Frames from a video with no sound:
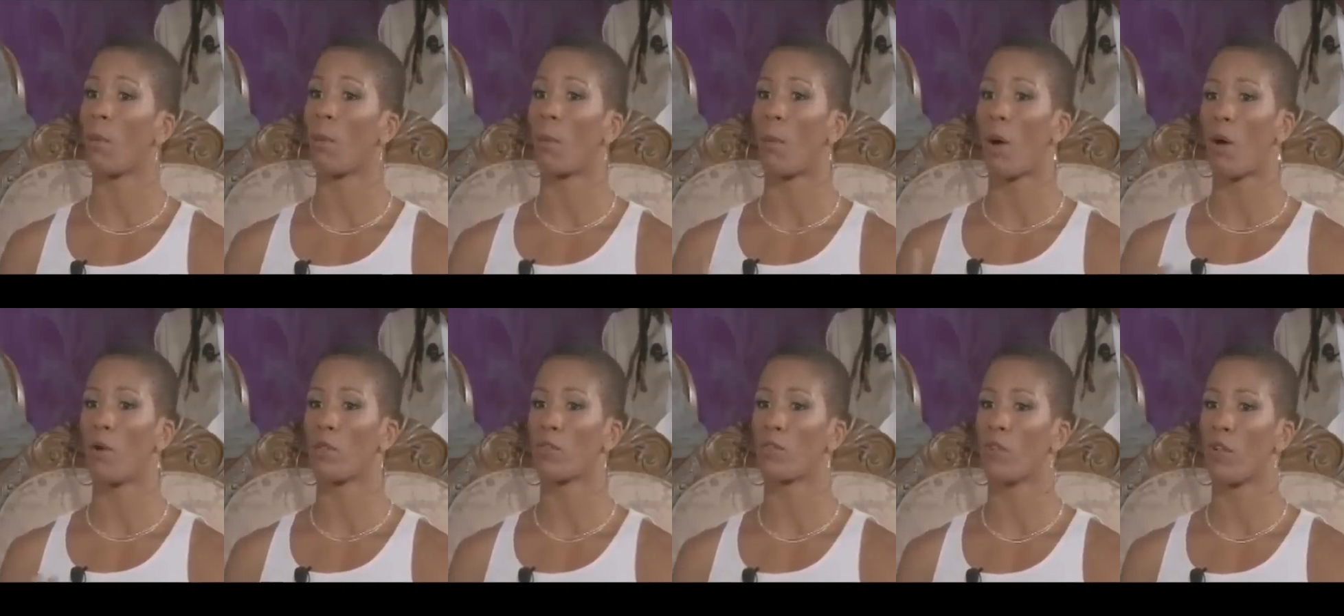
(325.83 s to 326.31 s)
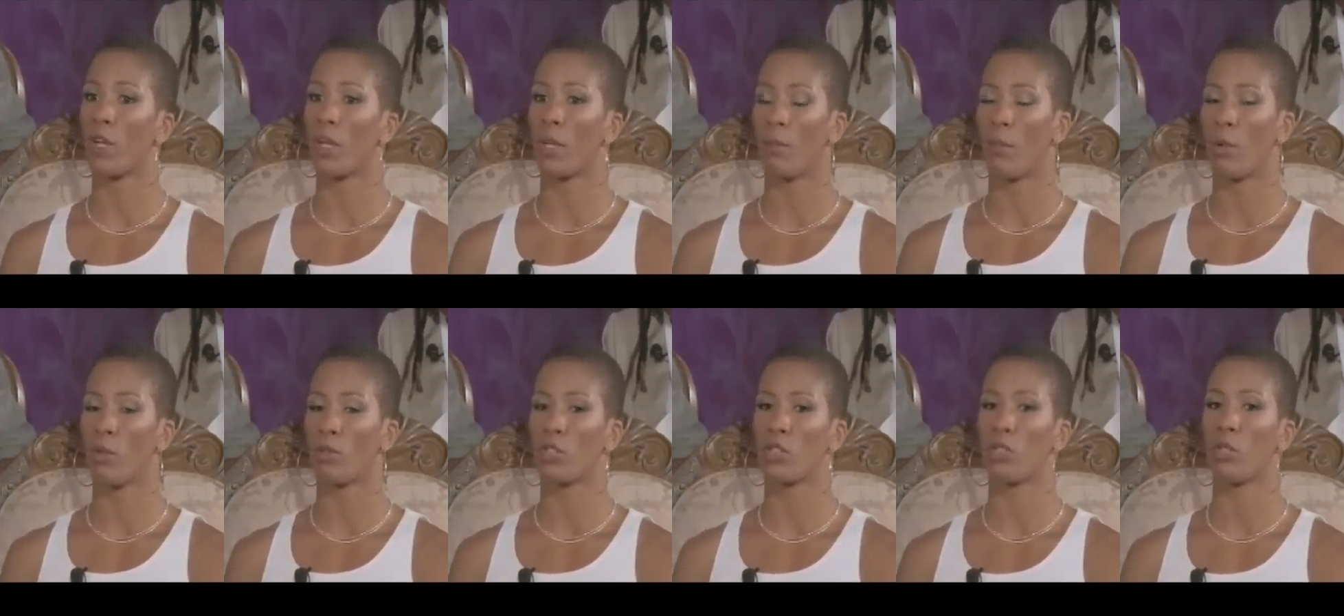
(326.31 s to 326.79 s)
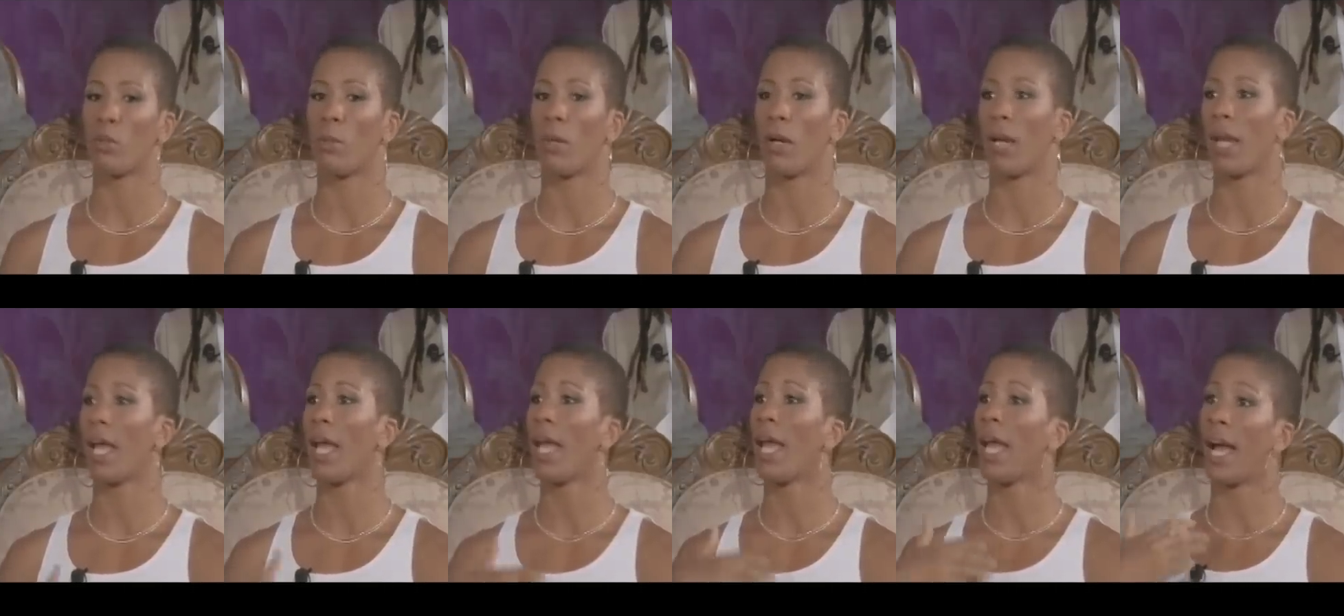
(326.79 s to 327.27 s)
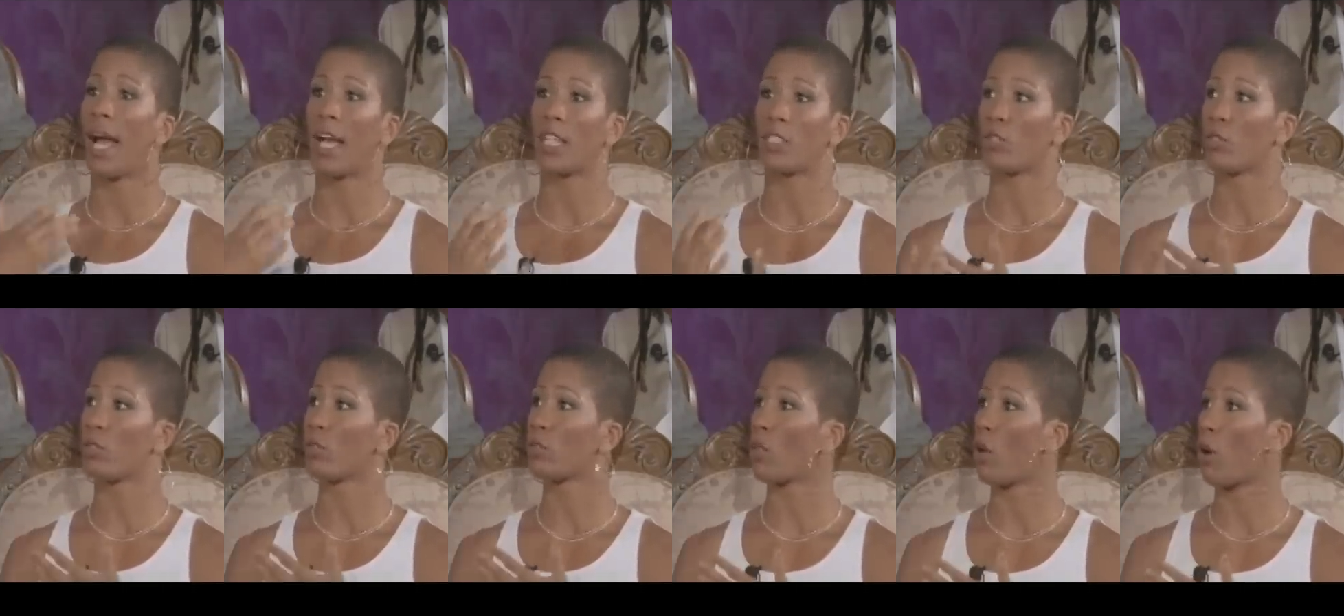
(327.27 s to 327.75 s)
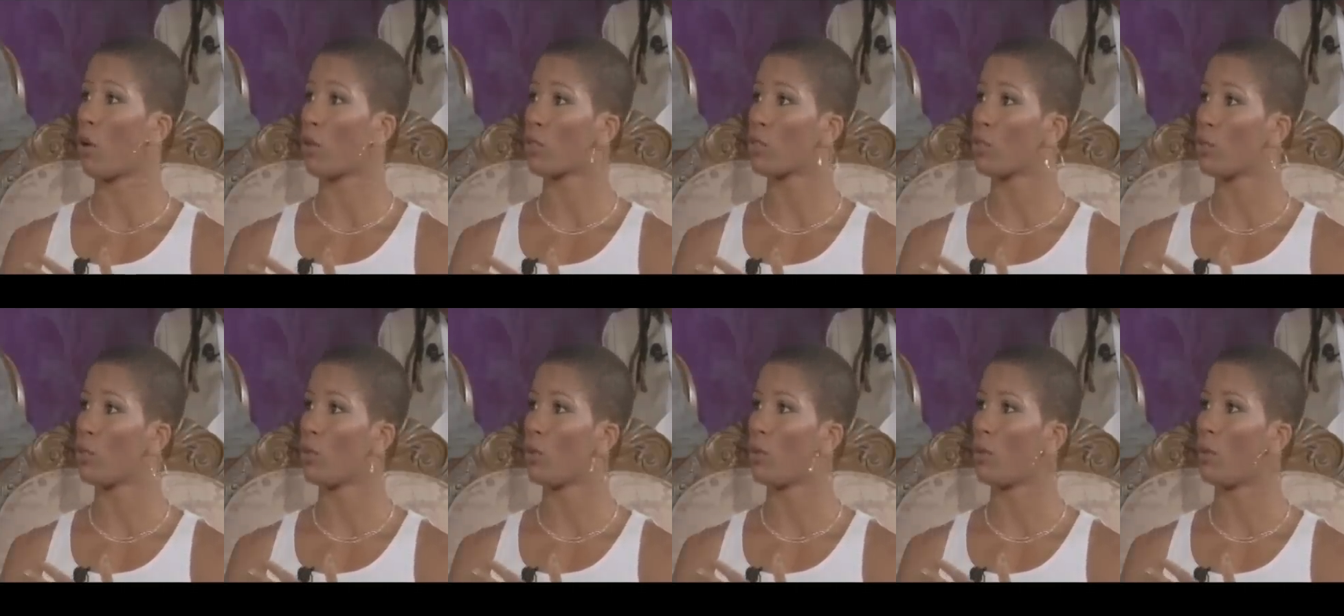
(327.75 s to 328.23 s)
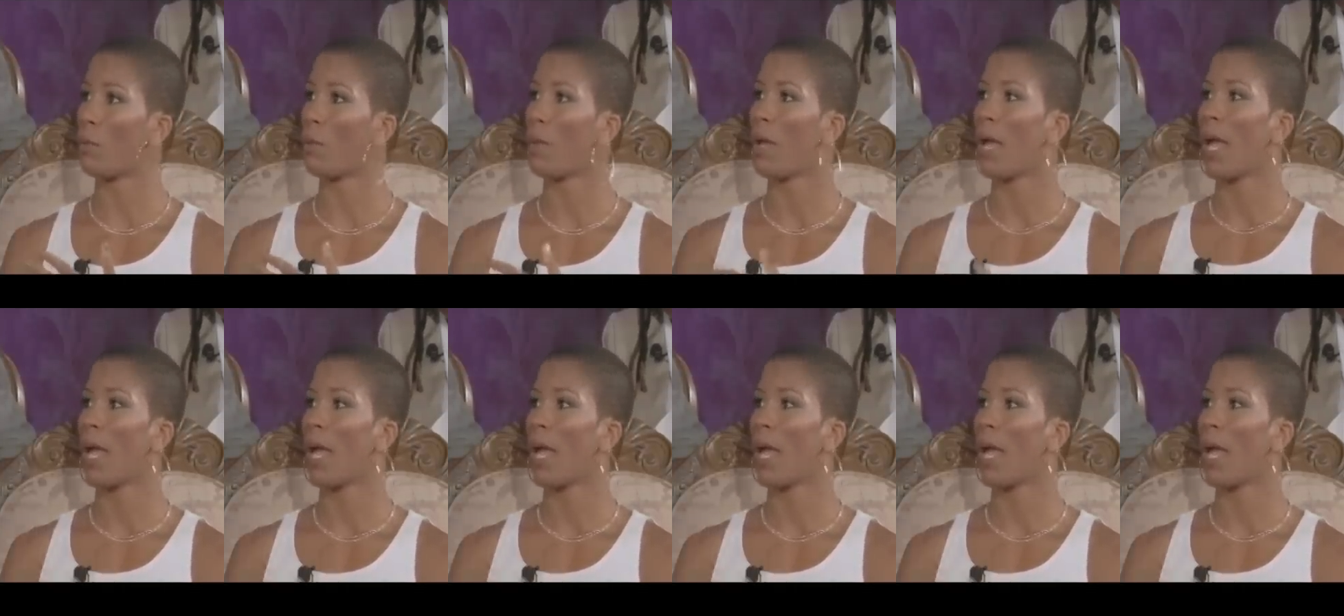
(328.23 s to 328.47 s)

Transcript: My mom was very emotional, but I still talked to him.